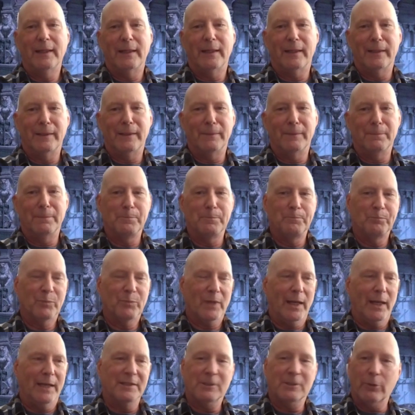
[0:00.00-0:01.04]
Um,
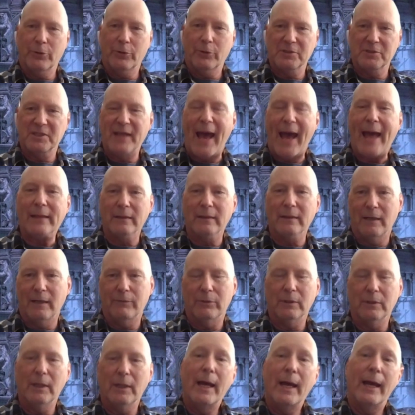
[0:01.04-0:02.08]
and so there's that
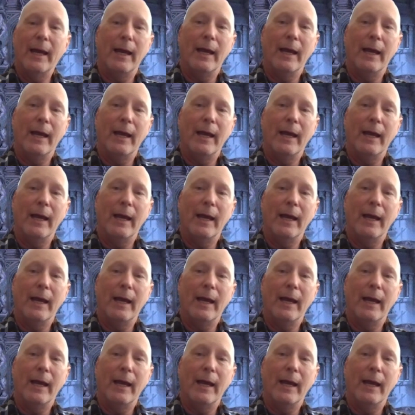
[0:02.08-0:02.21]
level,